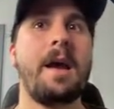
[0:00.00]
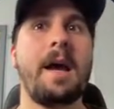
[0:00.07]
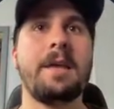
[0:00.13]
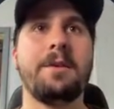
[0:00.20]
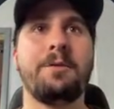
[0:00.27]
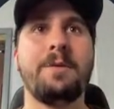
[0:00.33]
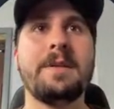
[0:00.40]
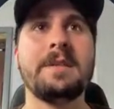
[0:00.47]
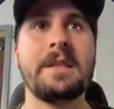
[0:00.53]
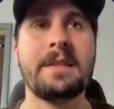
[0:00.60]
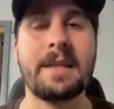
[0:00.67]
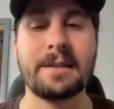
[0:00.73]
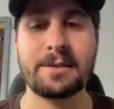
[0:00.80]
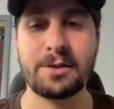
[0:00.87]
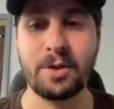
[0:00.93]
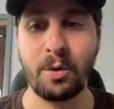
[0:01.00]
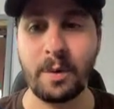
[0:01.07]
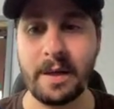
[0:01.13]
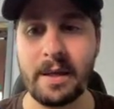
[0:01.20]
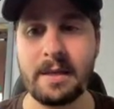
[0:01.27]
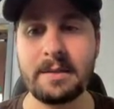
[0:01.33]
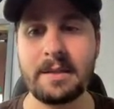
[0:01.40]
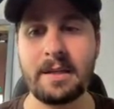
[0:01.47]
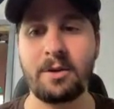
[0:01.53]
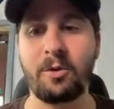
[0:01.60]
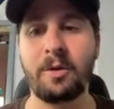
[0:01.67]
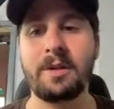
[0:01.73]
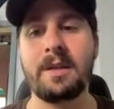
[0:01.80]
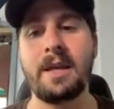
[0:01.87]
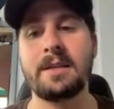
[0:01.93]
And the reason that that's so easy and
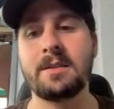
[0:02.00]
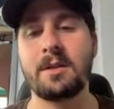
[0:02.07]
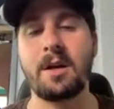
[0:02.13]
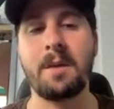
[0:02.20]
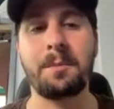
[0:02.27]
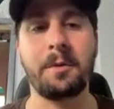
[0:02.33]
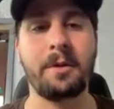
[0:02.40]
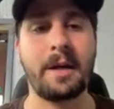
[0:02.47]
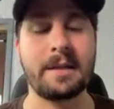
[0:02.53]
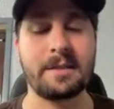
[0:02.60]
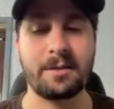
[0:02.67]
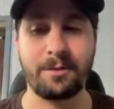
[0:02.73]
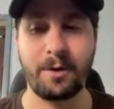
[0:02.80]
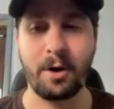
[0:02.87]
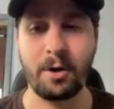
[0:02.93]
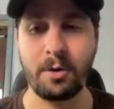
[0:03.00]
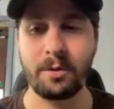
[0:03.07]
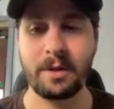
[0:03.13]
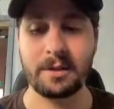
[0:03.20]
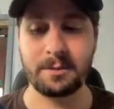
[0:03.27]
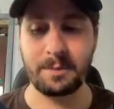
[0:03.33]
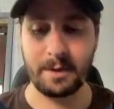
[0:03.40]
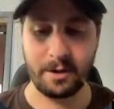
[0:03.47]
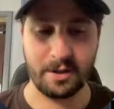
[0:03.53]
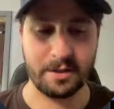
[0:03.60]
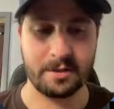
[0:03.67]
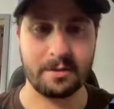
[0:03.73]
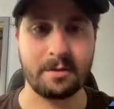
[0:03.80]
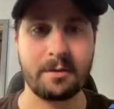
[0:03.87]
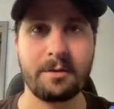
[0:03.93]
only takes a couple lines of code is
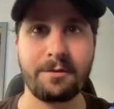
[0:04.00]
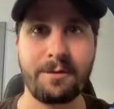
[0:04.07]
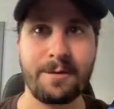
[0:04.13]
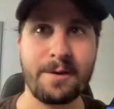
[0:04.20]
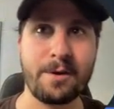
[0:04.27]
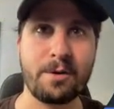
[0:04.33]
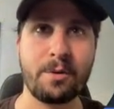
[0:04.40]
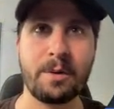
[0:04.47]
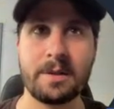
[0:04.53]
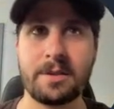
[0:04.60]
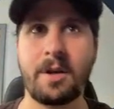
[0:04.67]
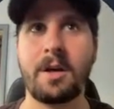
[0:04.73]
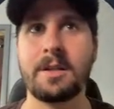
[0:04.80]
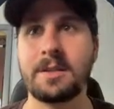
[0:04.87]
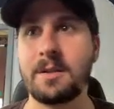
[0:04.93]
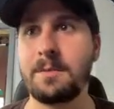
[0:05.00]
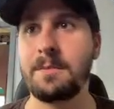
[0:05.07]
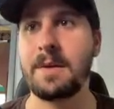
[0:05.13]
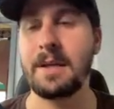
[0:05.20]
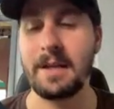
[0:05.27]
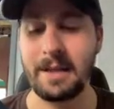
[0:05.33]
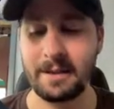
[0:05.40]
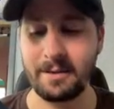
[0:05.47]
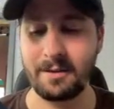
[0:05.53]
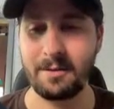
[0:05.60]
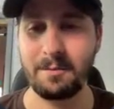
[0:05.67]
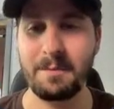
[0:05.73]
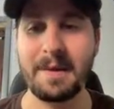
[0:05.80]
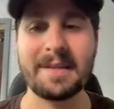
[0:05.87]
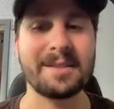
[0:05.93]
because Vue is awesome and it
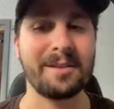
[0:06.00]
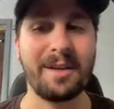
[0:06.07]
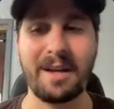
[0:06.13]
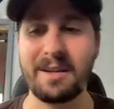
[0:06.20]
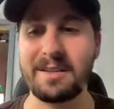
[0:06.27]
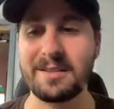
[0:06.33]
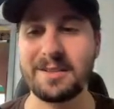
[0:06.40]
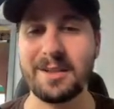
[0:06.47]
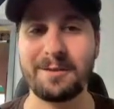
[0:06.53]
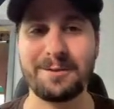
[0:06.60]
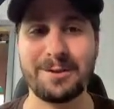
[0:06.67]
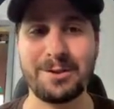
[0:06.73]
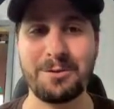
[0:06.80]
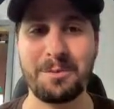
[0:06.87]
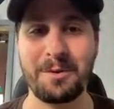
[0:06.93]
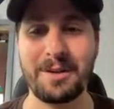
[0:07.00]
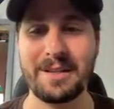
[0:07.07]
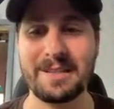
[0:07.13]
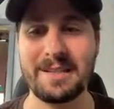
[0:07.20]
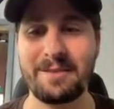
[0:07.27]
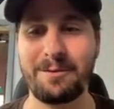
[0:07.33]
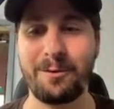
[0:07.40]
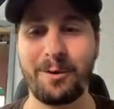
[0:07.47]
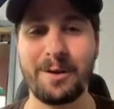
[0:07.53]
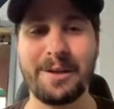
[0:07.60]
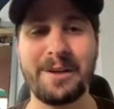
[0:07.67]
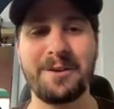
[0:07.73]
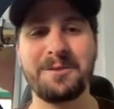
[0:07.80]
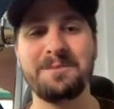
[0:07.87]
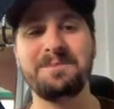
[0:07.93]
makes a lot of this stuff super easy for
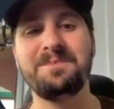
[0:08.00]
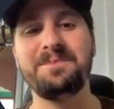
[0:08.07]
you.